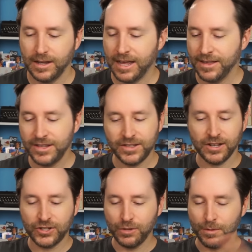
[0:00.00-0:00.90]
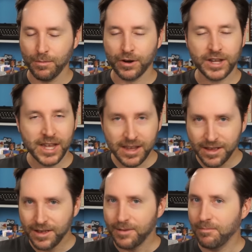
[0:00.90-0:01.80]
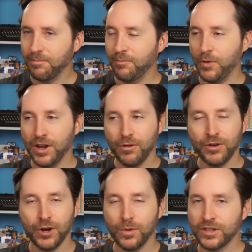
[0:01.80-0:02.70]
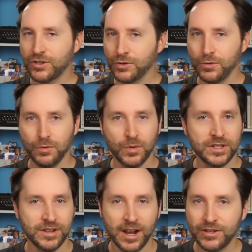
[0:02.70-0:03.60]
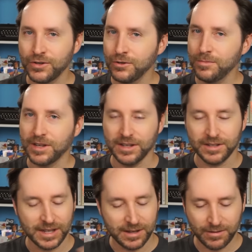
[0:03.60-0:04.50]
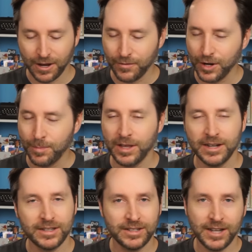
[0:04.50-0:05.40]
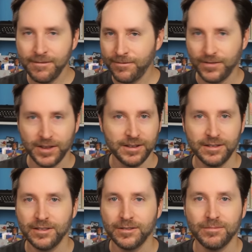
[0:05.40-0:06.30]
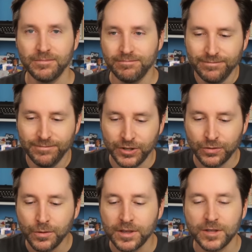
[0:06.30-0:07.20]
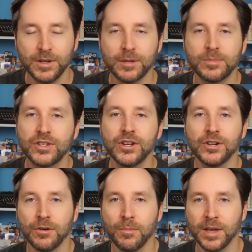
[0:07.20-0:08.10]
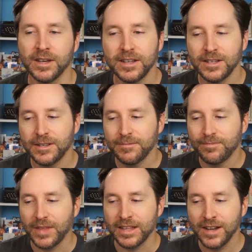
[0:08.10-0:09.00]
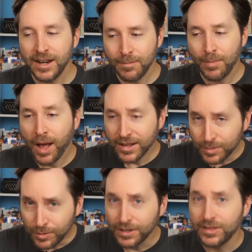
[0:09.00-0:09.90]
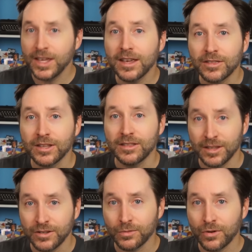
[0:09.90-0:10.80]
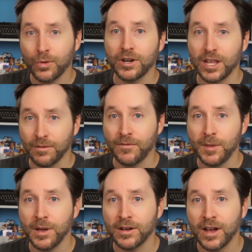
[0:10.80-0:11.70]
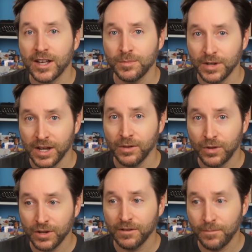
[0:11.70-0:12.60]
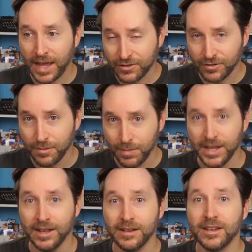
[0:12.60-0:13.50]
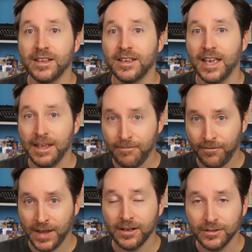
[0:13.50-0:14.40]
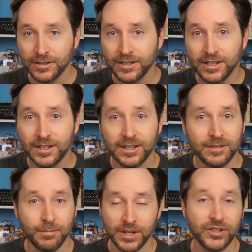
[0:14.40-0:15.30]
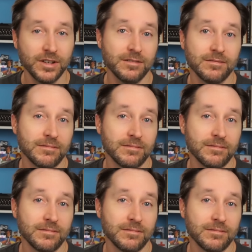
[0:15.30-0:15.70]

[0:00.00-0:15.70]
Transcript: Now, this is all super murky, we don't know what's true and what's not true because they covered up a lot of stuff and the the truth has been obscured but it's not impossible to think that this recording of a female cosmonaut could have actually been a failed mission.